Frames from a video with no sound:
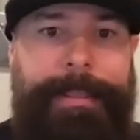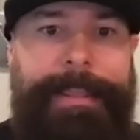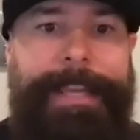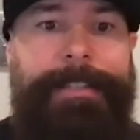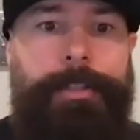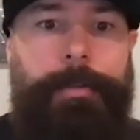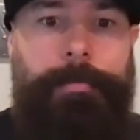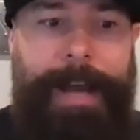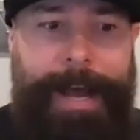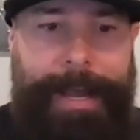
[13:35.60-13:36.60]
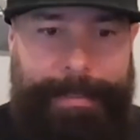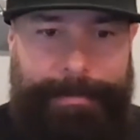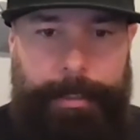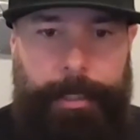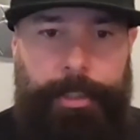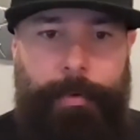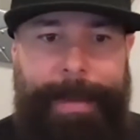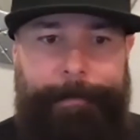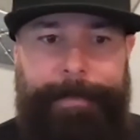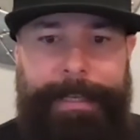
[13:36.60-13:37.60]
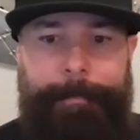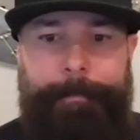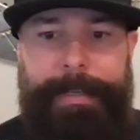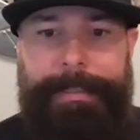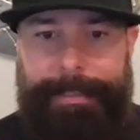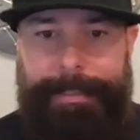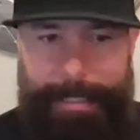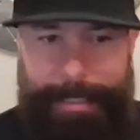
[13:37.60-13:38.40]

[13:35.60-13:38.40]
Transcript: things arise, you have the ability